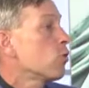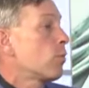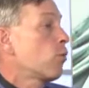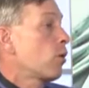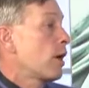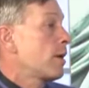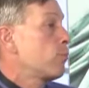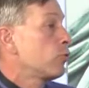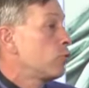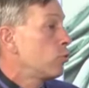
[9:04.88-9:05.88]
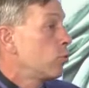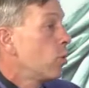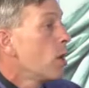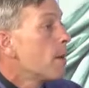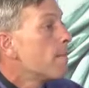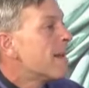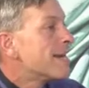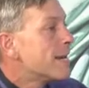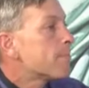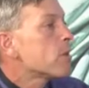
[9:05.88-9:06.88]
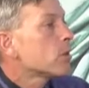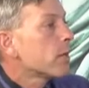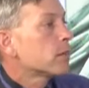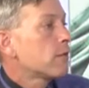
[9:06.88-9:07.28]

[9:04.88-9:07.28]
or were able to manipulate